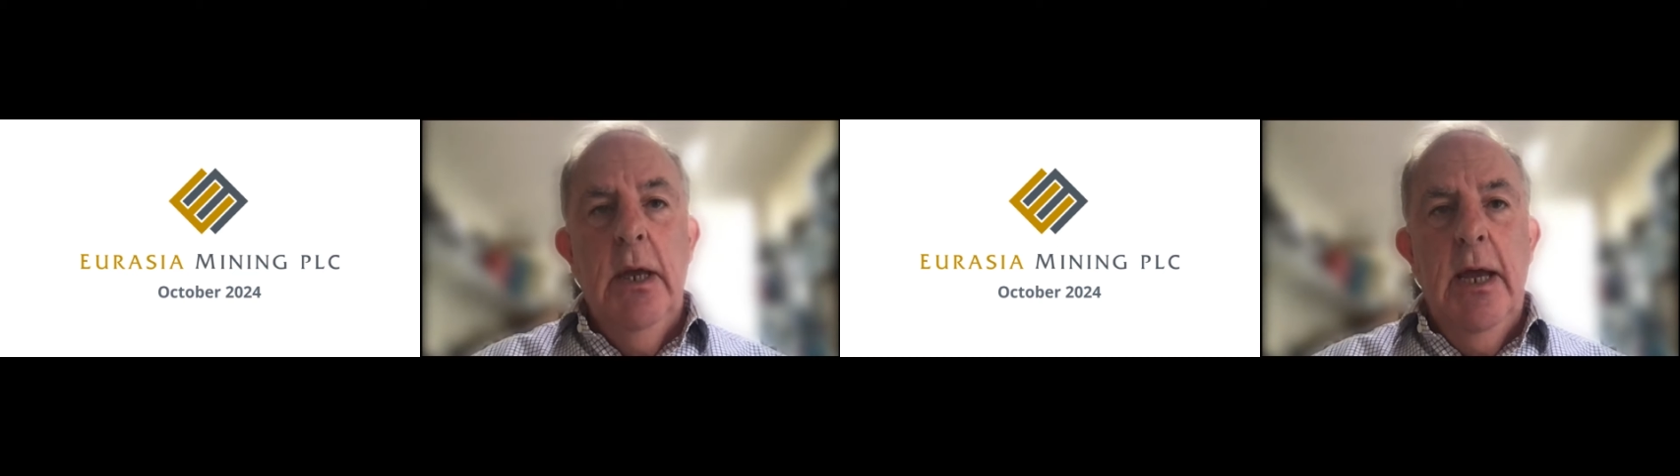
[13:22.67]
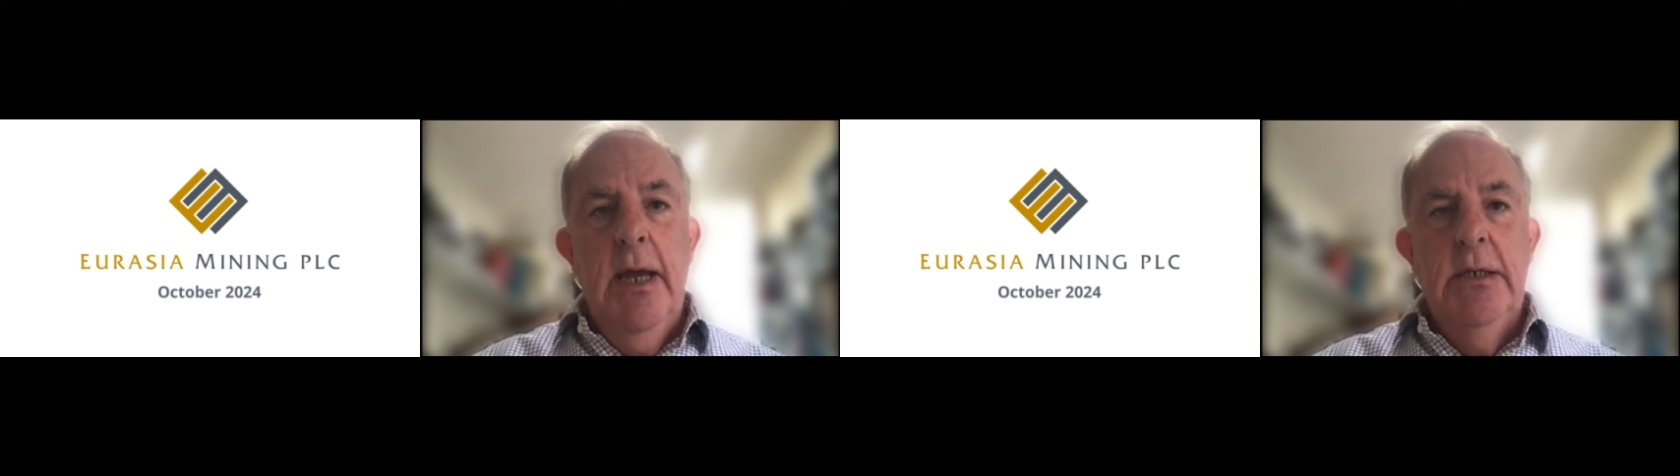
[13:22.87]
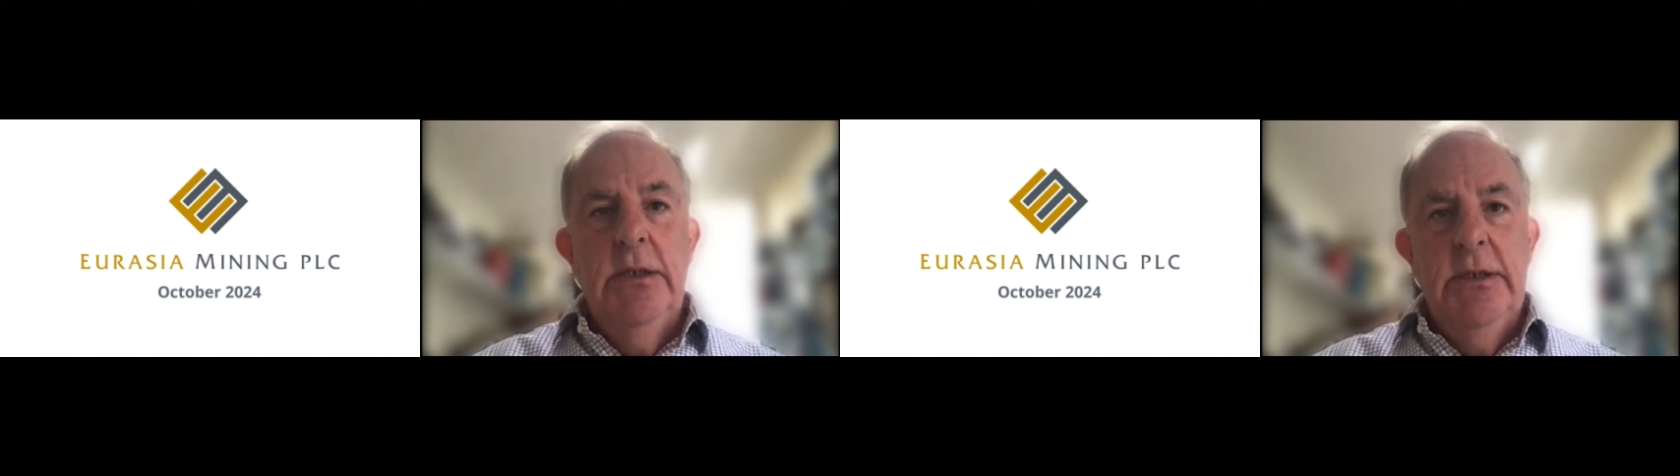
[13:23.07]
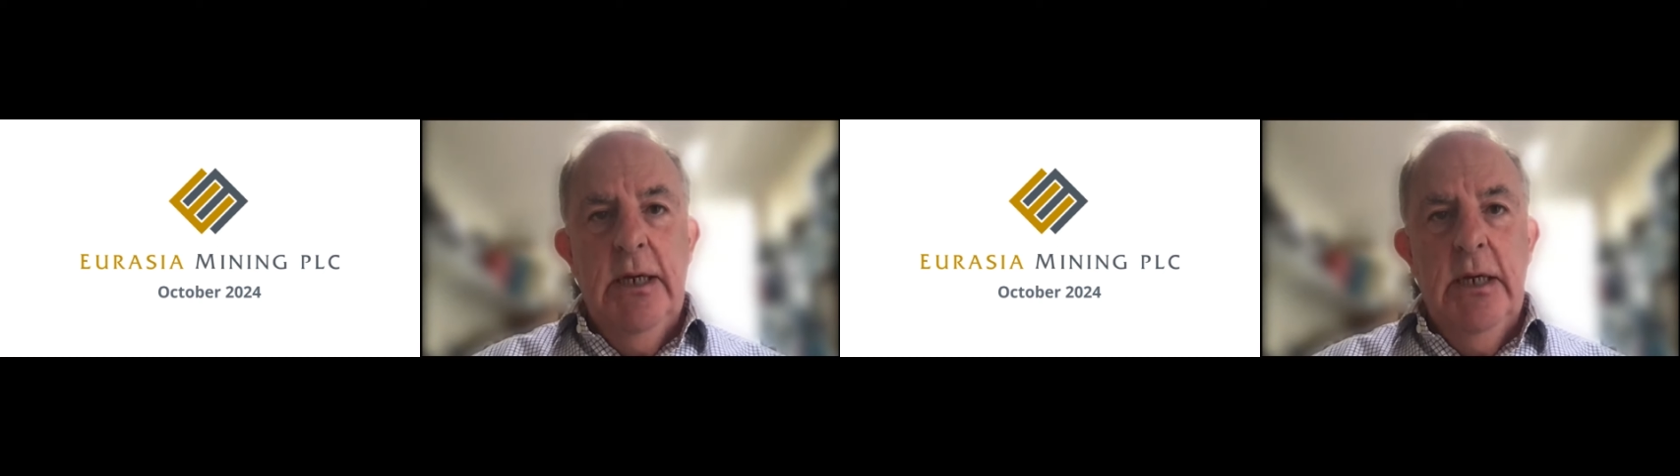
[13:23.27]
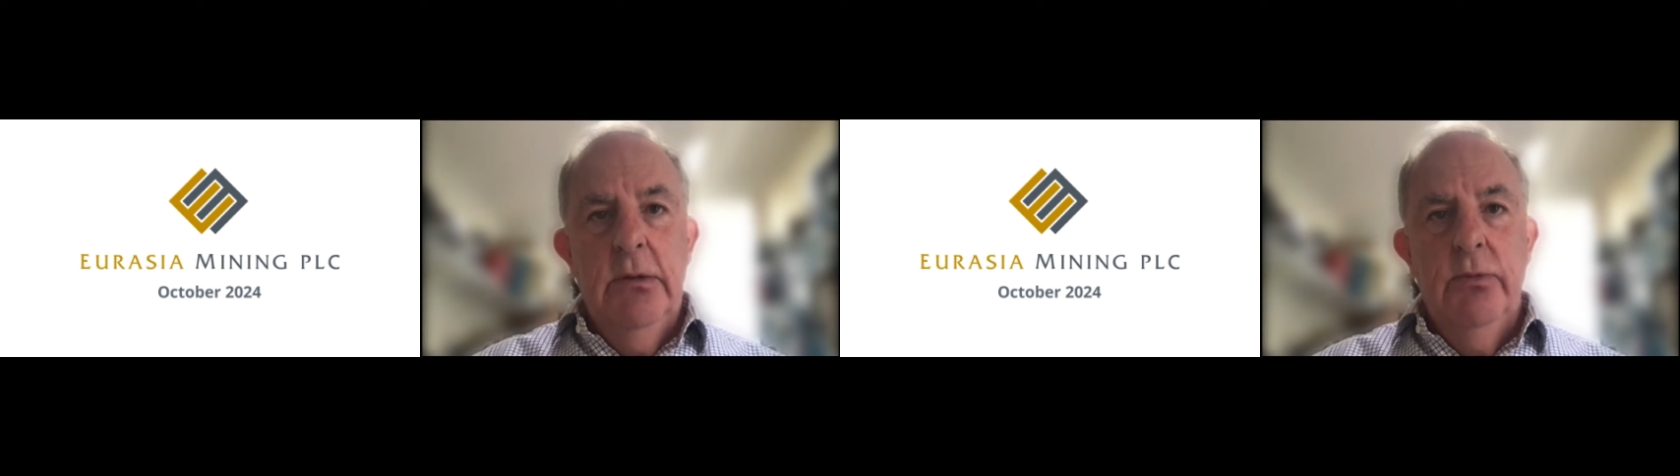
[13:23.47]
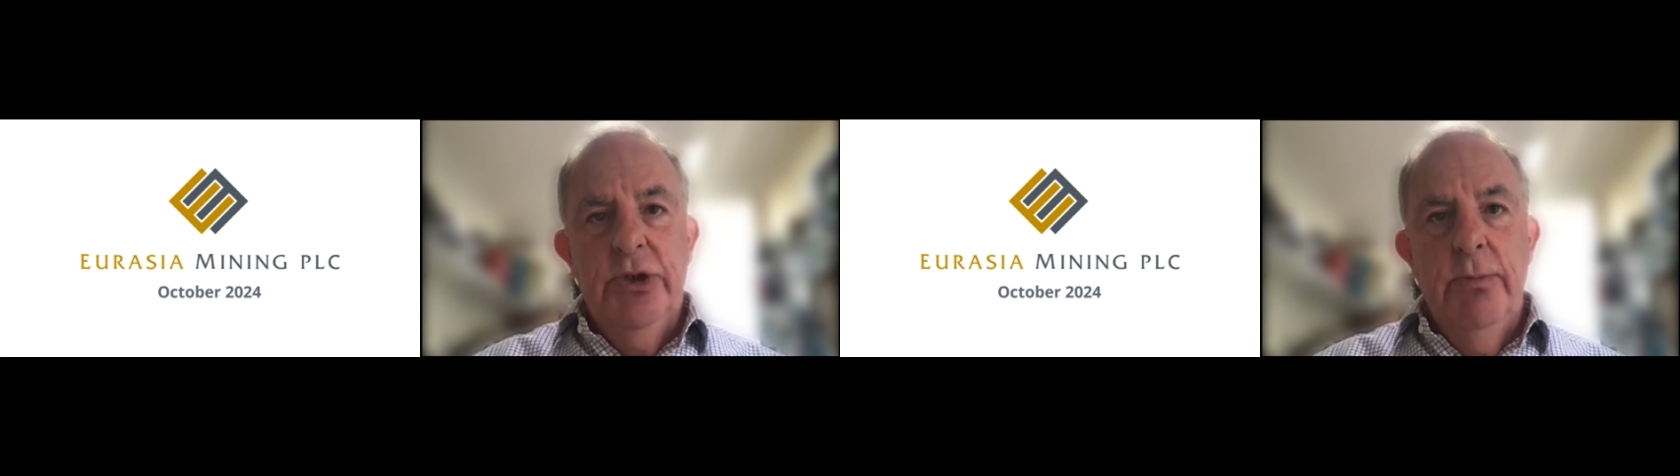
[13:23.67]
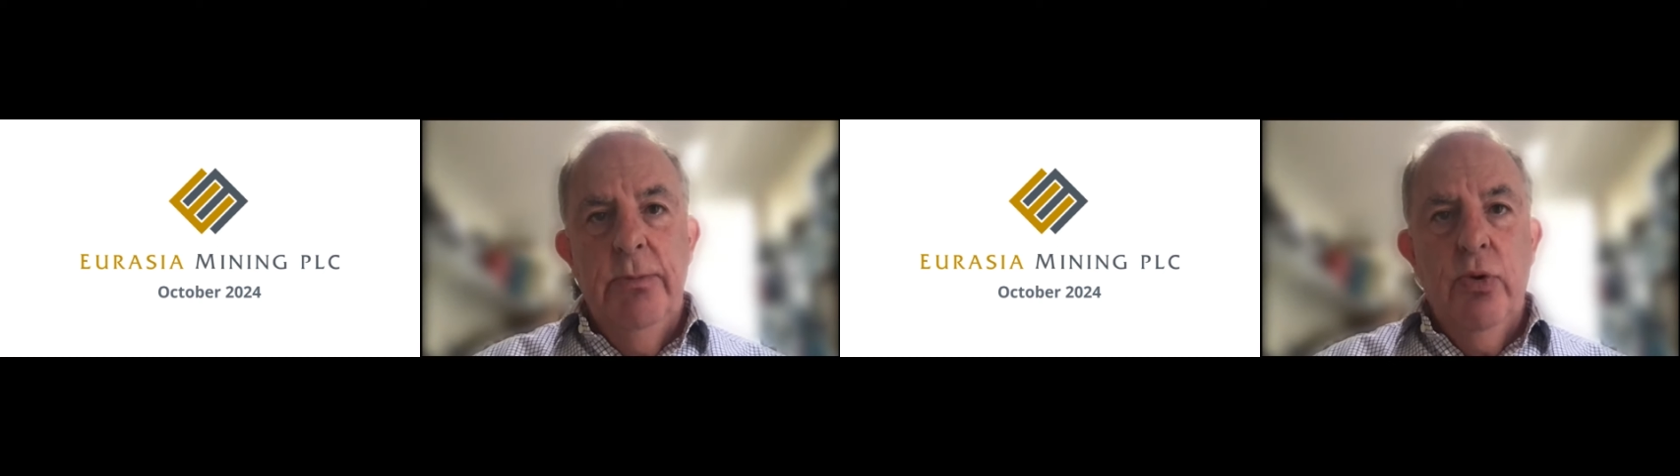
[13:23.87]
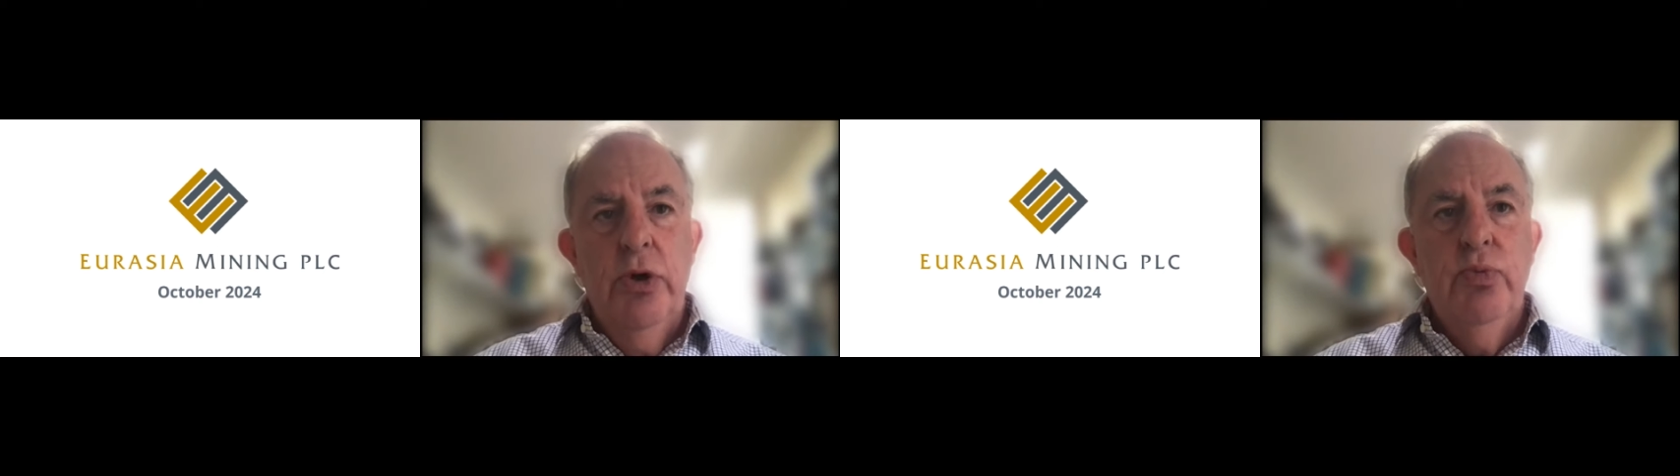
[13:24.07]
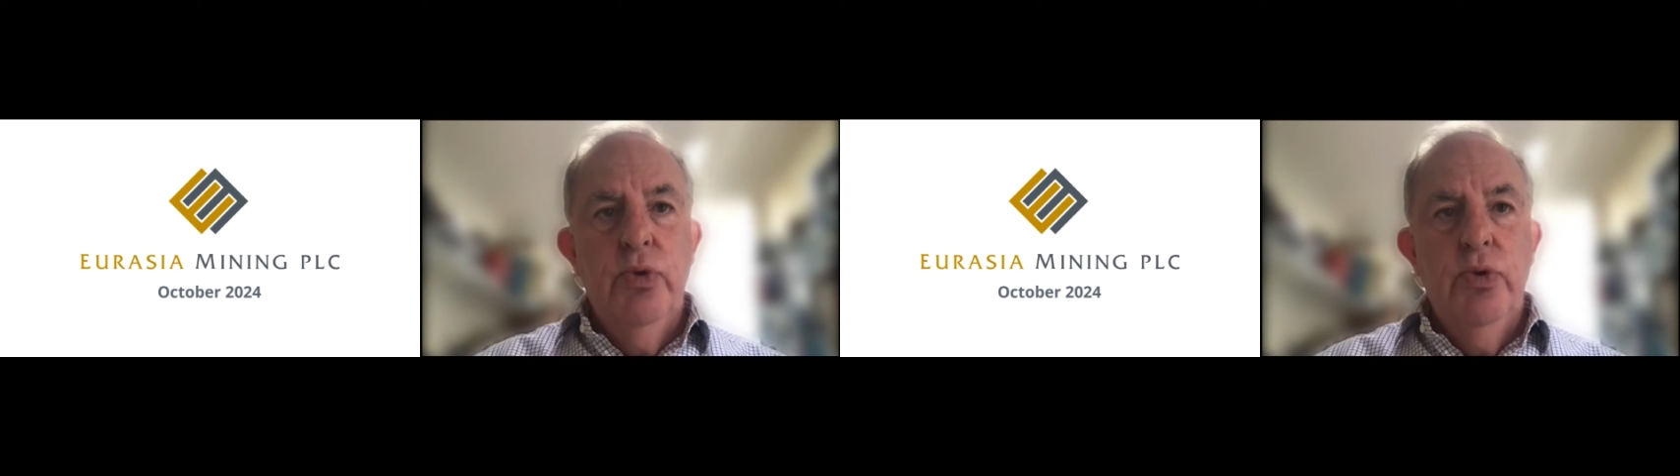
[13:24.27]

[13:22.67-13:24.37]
and uh, which the board